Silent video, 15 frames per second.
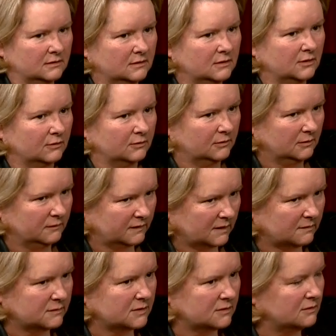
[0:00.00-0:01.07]
you know, you've
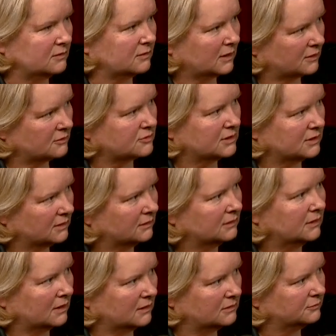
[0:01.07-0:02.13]
come to the new country
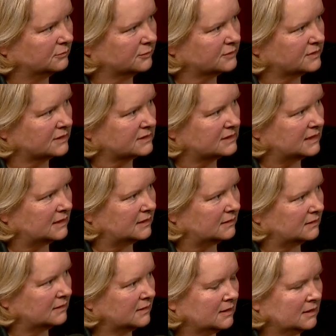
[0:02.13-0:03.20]
and, and you will
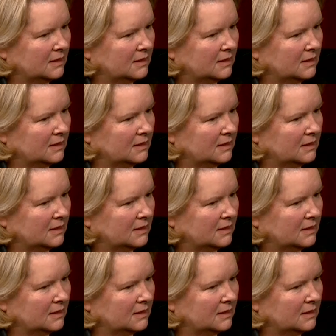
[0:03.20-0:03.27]
succeed.